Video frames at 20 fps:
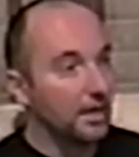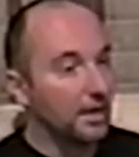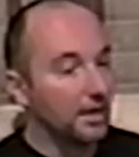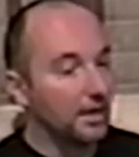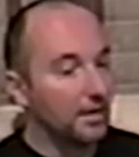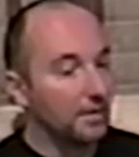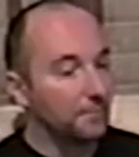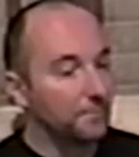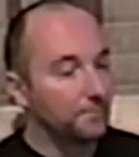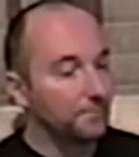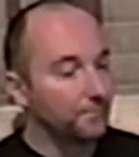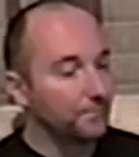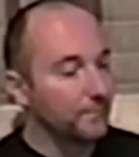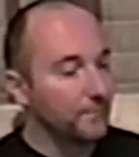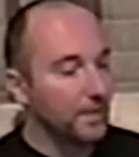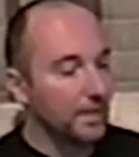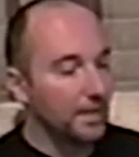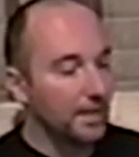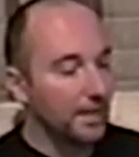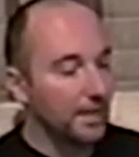Um,
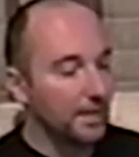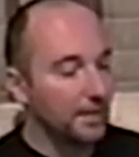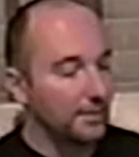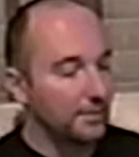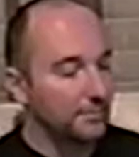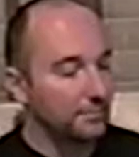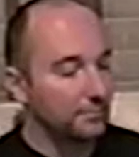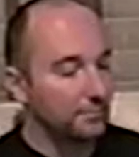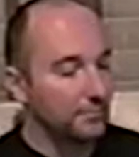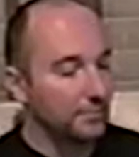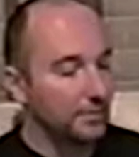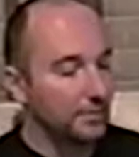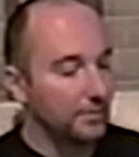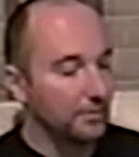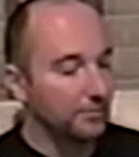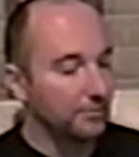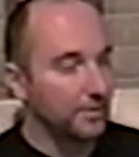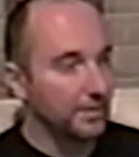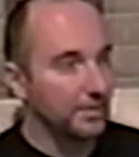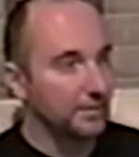and
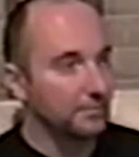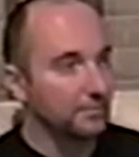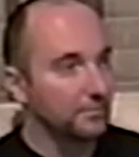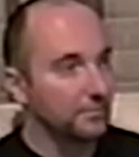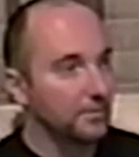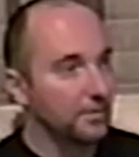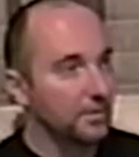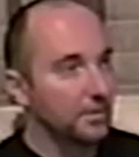you know, if I can